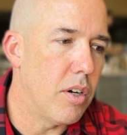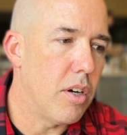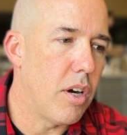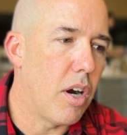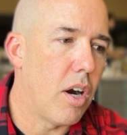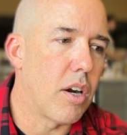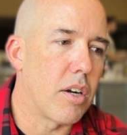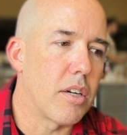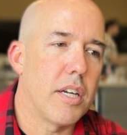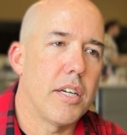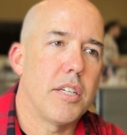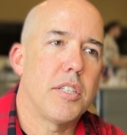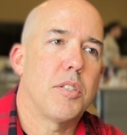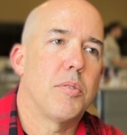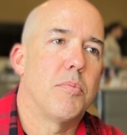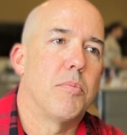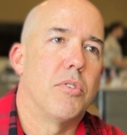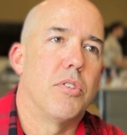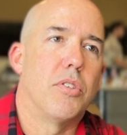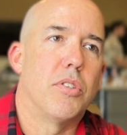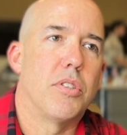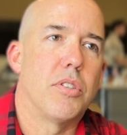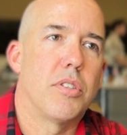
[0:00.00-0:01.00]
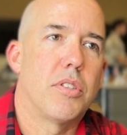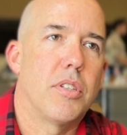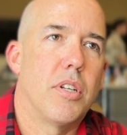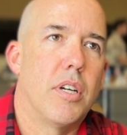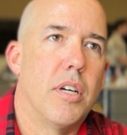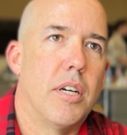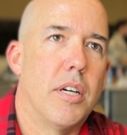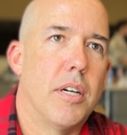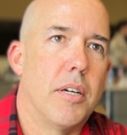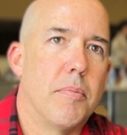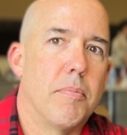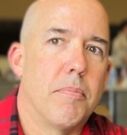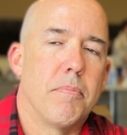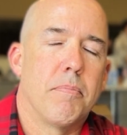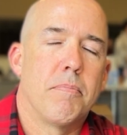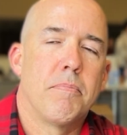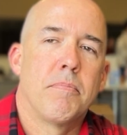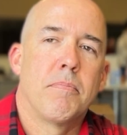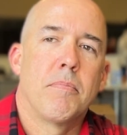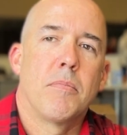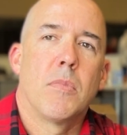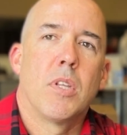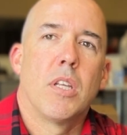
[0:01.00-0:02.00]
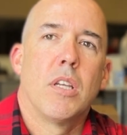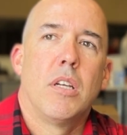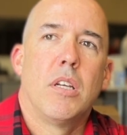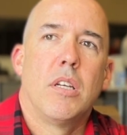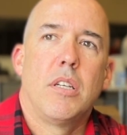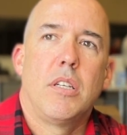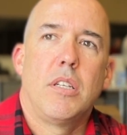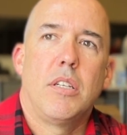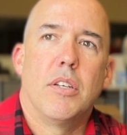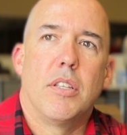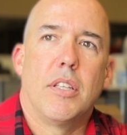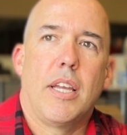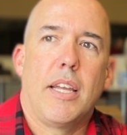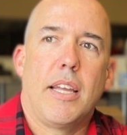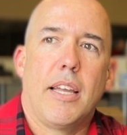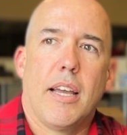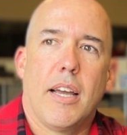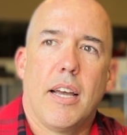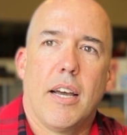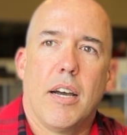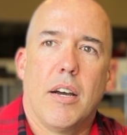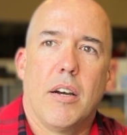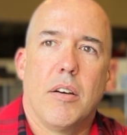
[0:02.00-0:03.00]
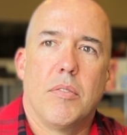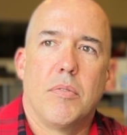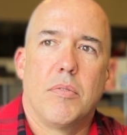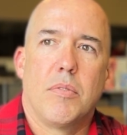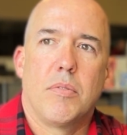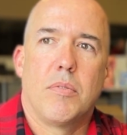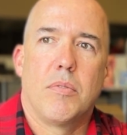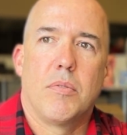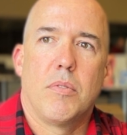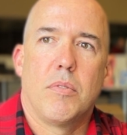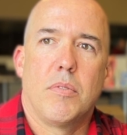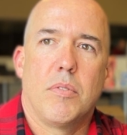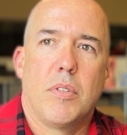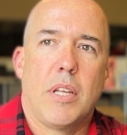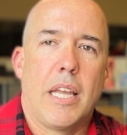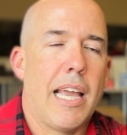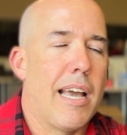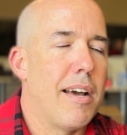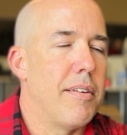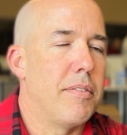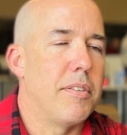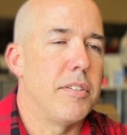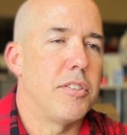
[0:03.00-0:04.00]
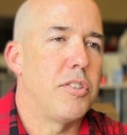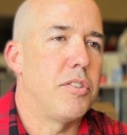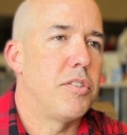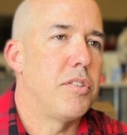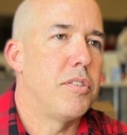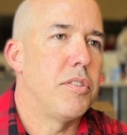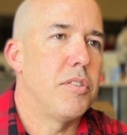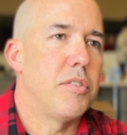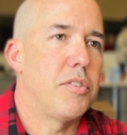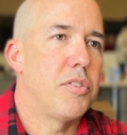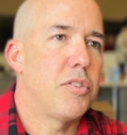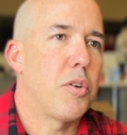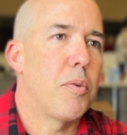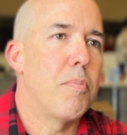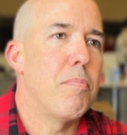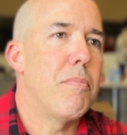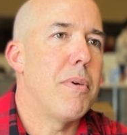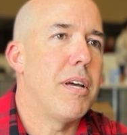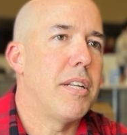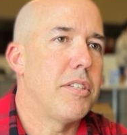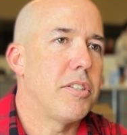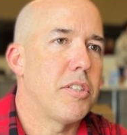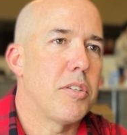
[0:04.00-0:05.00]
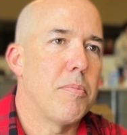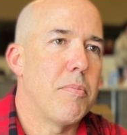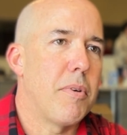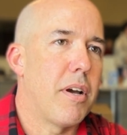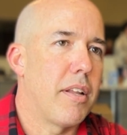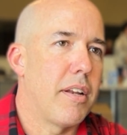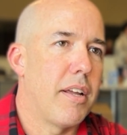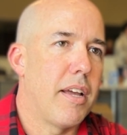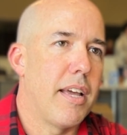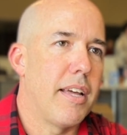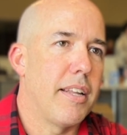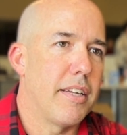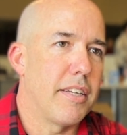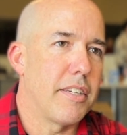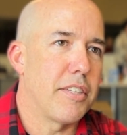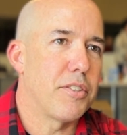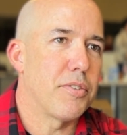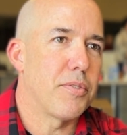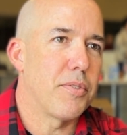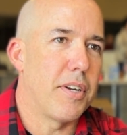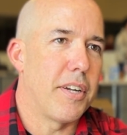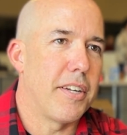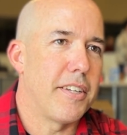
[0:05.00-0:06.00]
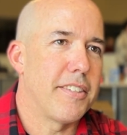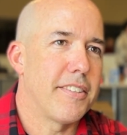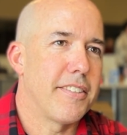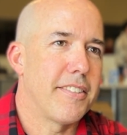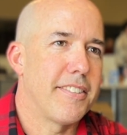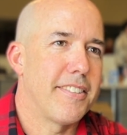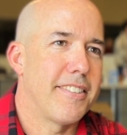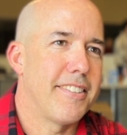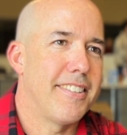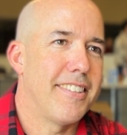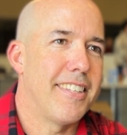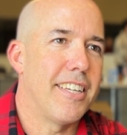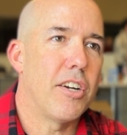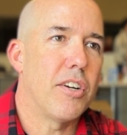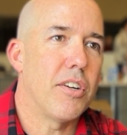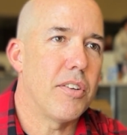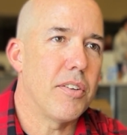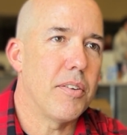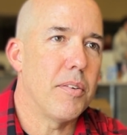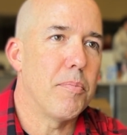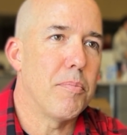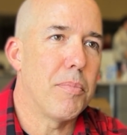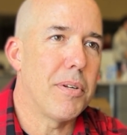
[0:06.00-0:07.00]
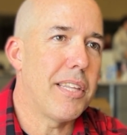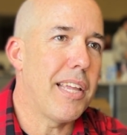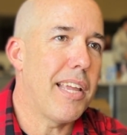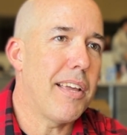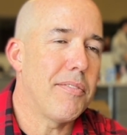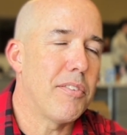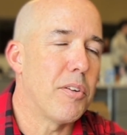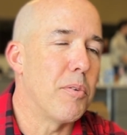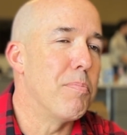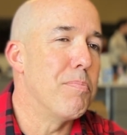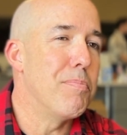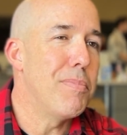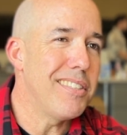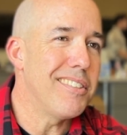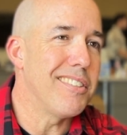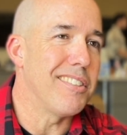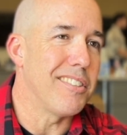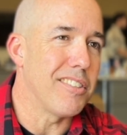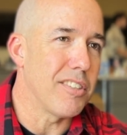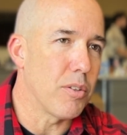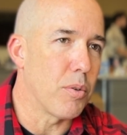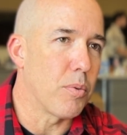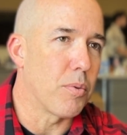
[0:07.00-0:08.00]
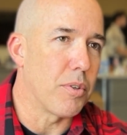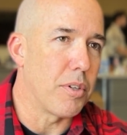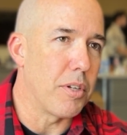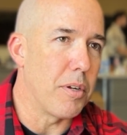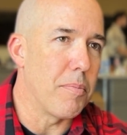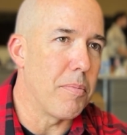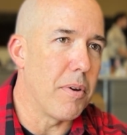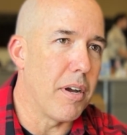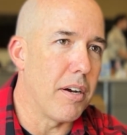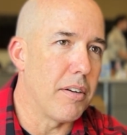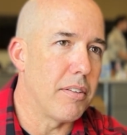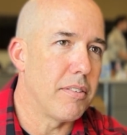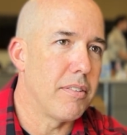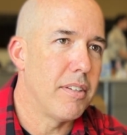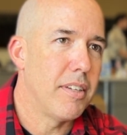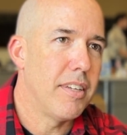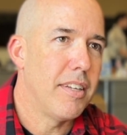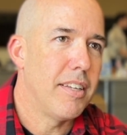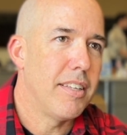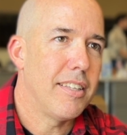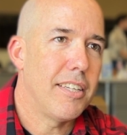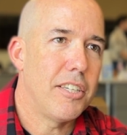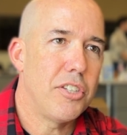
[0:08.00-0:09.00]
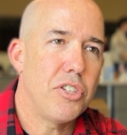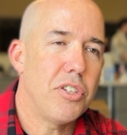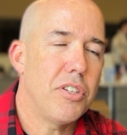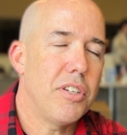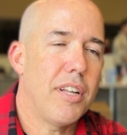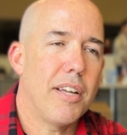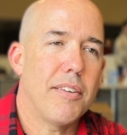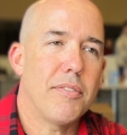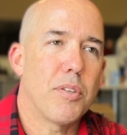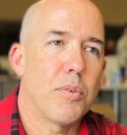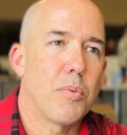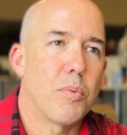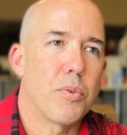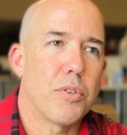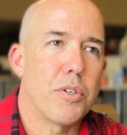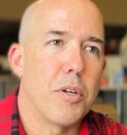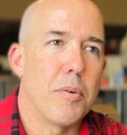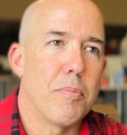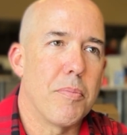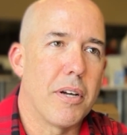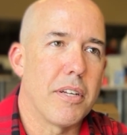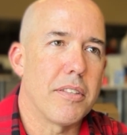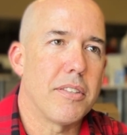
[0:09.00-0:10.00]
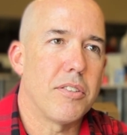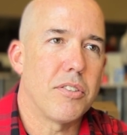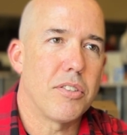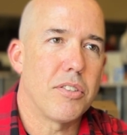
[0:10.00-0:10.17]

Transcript: Our customers, they have a tremendous amount of headaches, right? But they have their business to worry about. They shouldn't have to worry about their